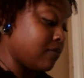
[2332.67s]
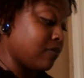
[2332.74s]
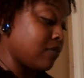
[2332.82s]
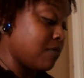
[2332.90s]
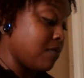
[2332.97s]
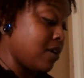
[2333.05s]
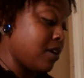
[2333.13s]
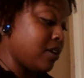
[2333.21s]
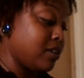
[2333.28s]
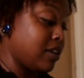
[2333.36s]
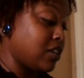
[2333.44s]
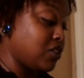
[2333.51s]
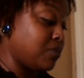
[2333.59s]
All right,
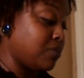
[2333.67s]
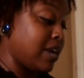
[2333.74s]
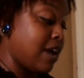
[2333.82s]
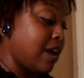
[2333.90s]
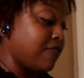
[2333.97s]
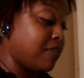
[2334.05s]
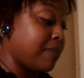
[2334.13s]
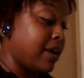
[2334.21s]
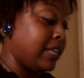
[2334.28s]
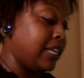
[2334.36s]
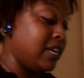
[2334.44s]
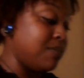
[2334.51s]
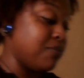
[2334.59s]
that's what we got for my
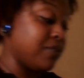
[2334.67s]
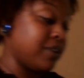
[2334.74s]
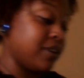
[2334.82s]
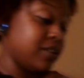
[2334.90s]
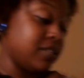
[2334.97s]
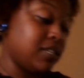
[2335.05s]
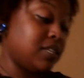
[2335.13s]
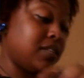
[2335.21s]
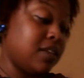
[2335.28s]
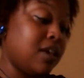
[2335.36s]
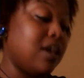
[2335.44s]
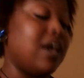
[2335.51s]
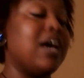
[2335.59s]
Librans.
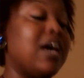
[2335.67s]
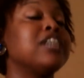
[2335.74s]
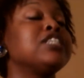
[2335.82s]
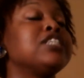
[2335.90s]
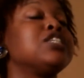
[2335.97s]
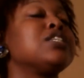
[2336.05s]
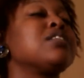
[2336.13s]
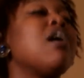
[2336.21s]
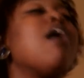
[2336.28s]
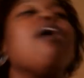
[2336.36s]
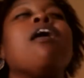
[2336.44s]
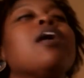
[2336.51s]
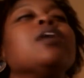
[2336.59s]

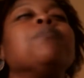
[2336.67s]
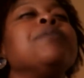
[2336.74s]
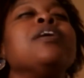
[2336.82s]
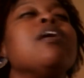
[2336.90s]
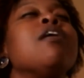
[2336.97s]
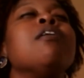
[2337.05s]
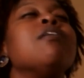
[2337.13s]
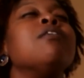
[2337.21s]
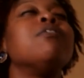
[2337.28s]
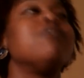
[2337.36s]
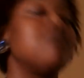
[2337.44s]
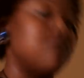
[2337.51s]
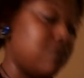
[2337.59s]

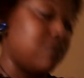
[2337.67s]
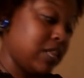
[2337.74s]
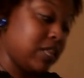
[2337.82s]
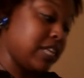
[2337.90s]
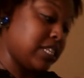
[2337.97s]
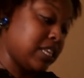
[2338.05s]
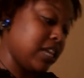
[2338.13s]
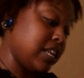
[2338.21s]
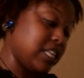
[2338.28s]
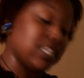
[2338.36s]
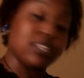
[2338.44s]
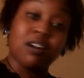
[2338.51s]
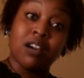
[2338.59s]
Scorpio. Let's get it,
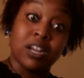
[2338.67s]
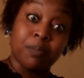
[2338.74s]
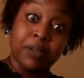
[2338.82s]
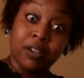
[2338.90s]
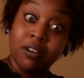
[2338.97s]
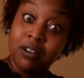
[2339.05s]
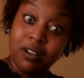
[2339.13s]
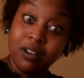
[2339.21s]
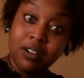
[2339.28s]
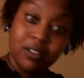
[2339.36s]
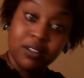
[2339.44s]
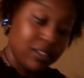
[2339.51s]
Scorpio.